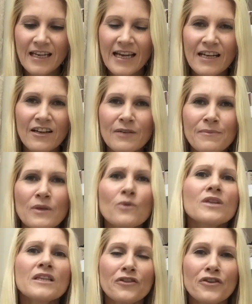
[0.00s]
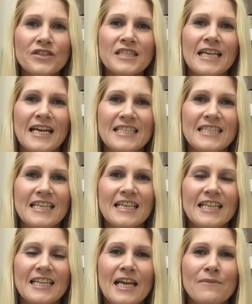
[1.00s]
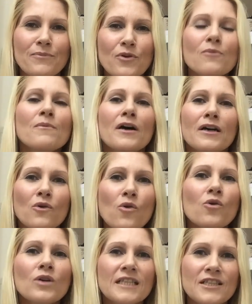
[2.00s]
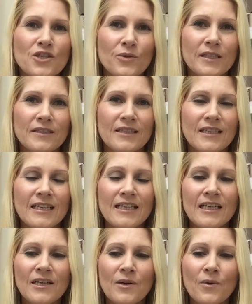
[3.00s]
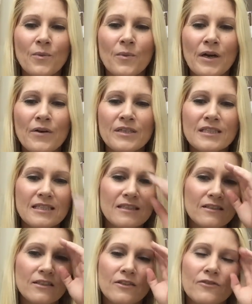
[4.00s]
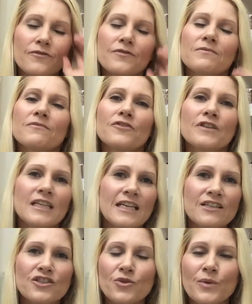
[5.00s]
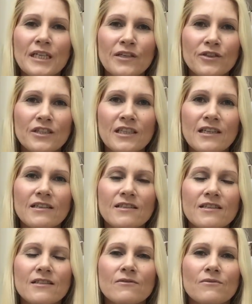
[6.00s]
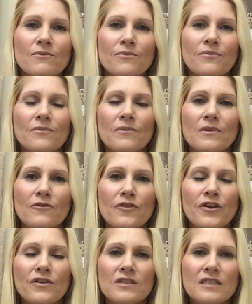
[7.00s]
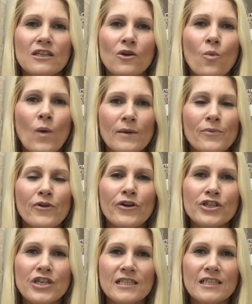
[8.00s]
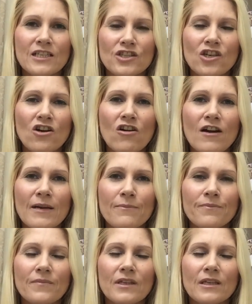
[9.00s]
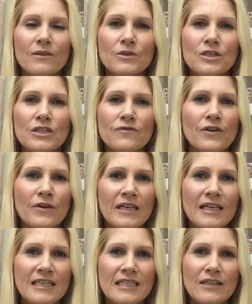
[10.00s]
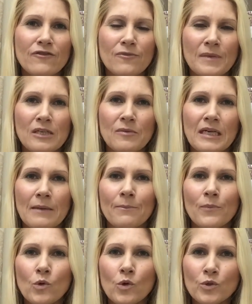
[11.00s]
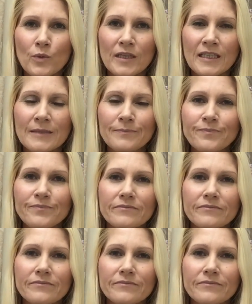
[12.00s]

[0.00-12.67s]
And I can be all enthusiastic and put my all into it. Whereas for the last 20 odd years, focusing on one project at a time, it was just very easy for me to become bored with it.